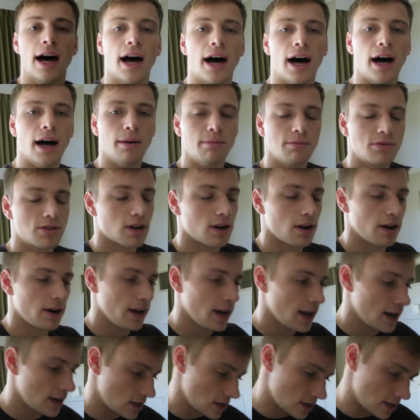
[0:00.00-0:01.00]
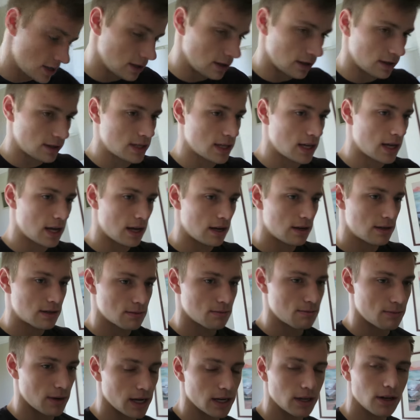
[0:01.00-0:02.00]
Uh, sorry, I just looked at
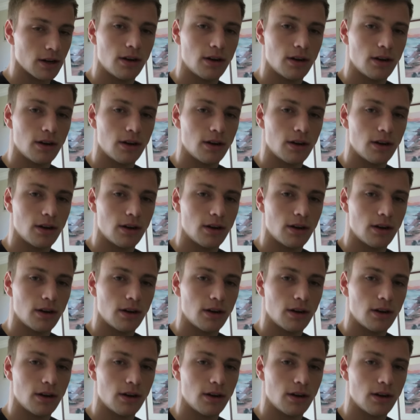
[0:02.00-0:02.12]
my